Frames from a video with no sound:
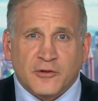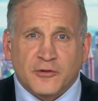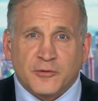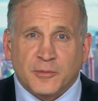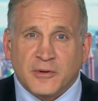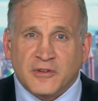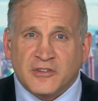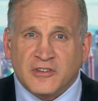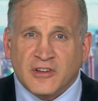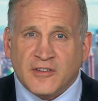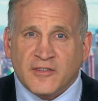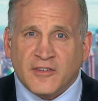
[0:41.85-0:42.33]

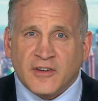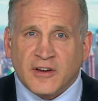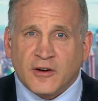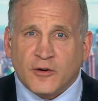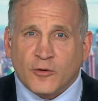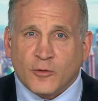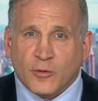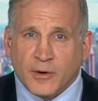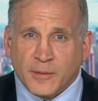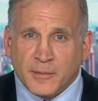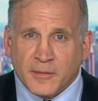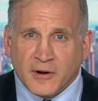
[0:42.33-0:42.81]
specific
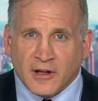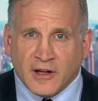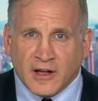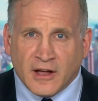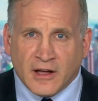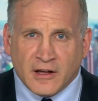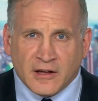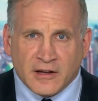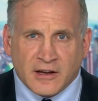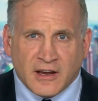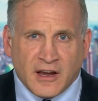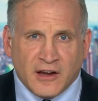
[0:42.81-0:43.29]
criminal
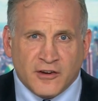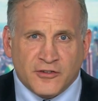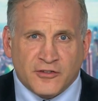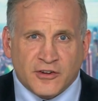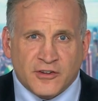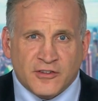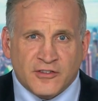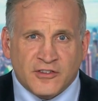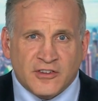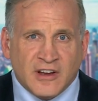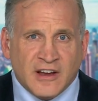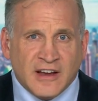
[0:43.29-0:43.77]

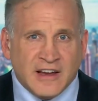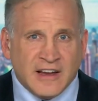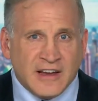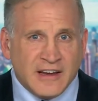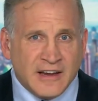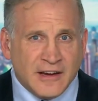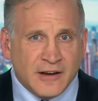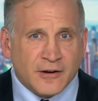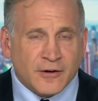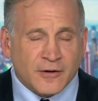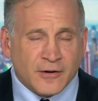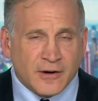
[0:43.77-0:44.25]
allegations
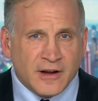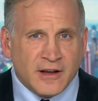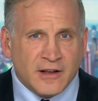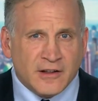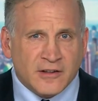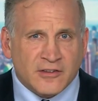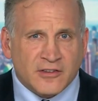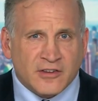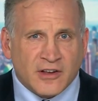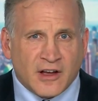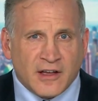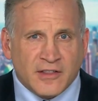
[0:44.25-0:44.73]
here
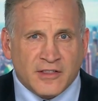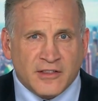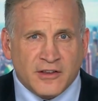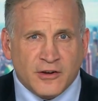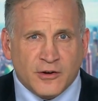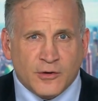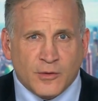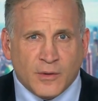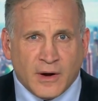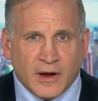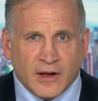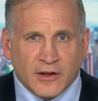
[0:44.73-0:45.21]
inside the
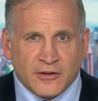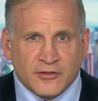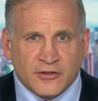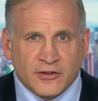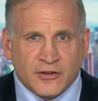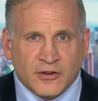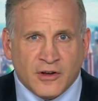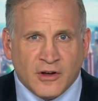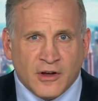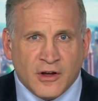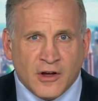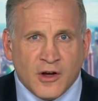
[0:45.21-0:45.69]
U.S.